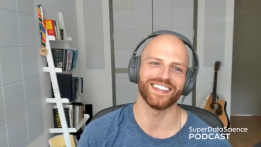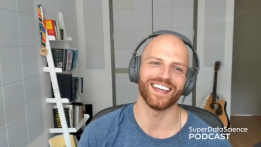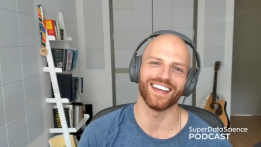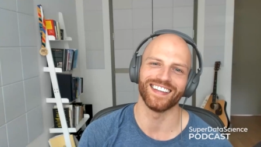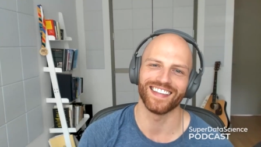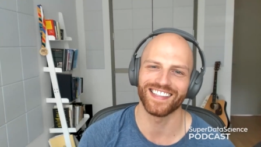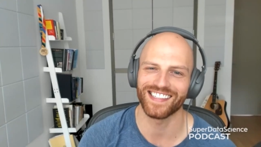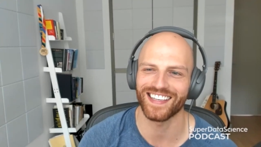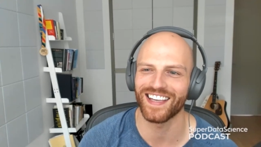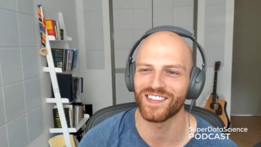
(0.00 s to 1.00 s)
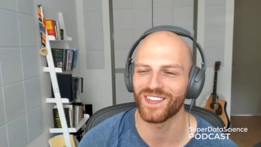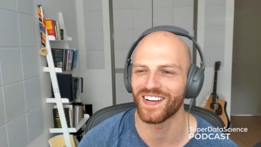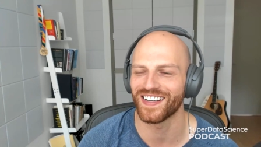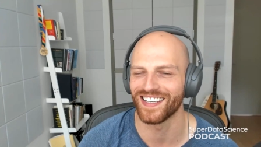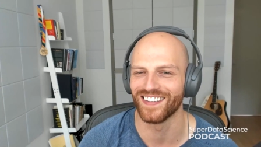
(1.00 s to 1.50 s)
yeah, it's it's
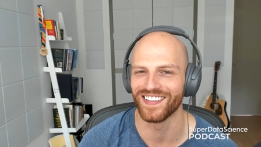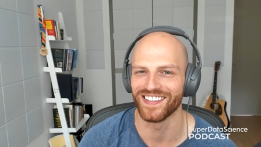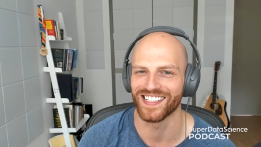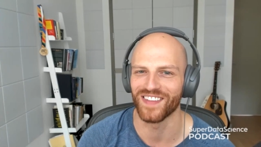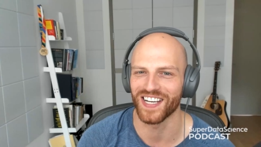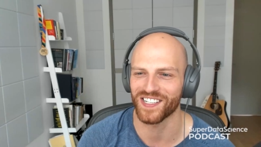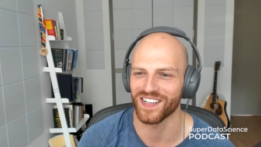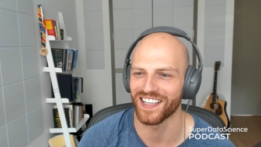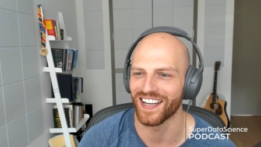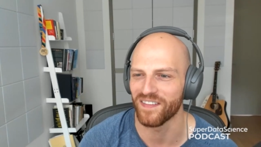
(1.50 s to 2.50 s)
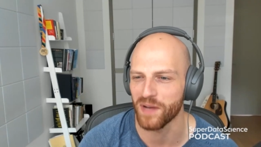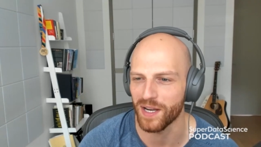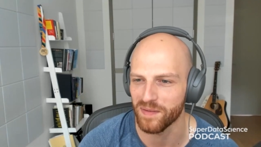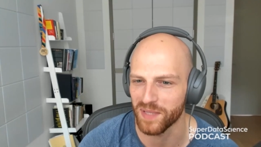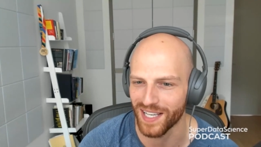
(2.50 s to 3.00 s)
very good of you to make sure that I'm
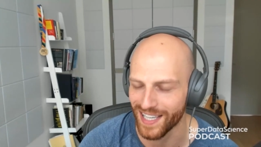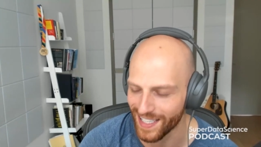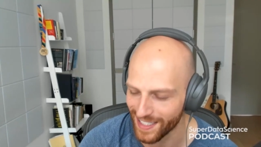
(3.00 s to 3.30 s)
not implying.